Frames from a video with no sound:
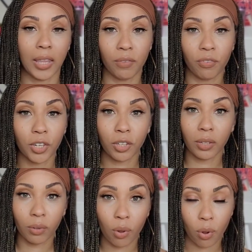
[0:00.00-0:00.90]
And then for your
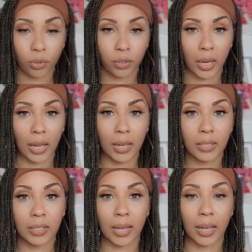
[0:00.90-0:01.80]
little older
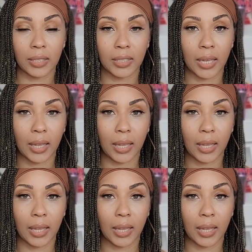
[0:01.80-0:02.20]
kids, like I'd say,